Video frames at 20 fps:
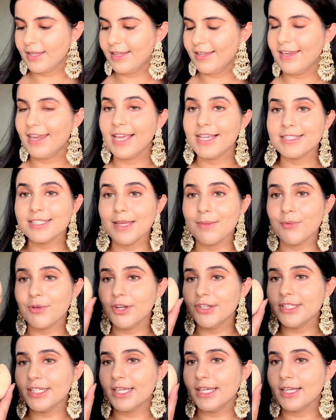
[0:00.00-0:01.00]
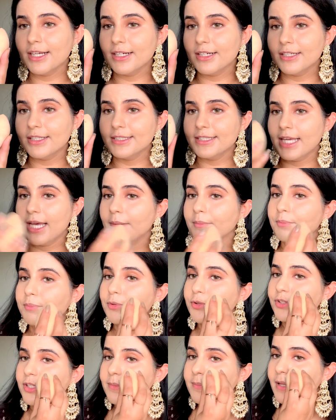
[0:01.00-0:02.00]
Next, I'm going to take a damp
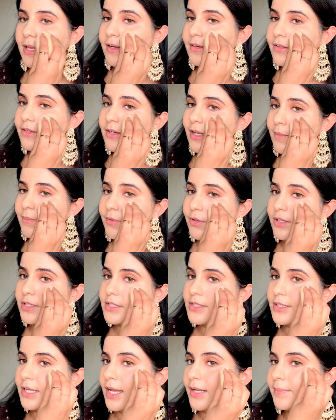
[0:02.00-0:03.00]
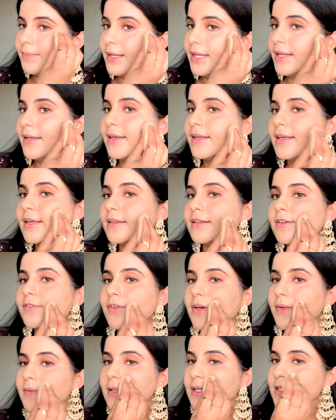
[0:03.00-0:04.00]
beauty blender. I'm going to start blending the
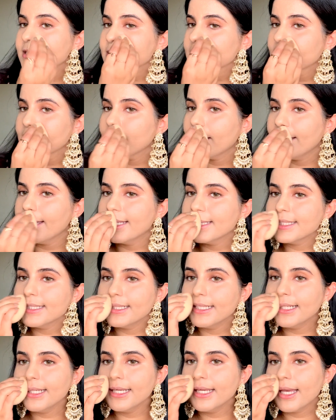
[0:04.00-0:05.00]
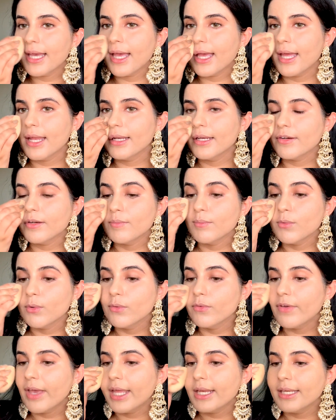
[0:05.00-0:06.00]
foundation nicely and
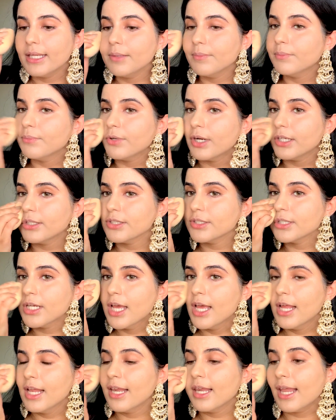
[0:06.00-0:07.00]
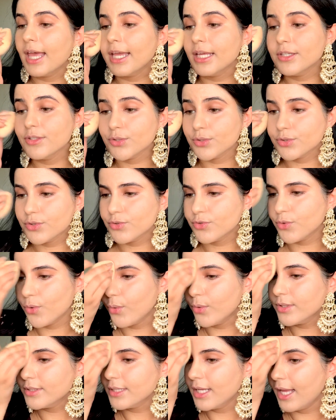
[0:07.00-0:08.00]
remove any brush lines or
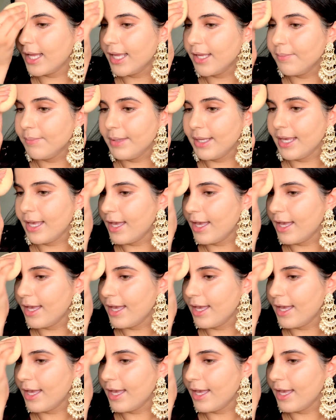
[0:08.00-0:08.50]
strokes I may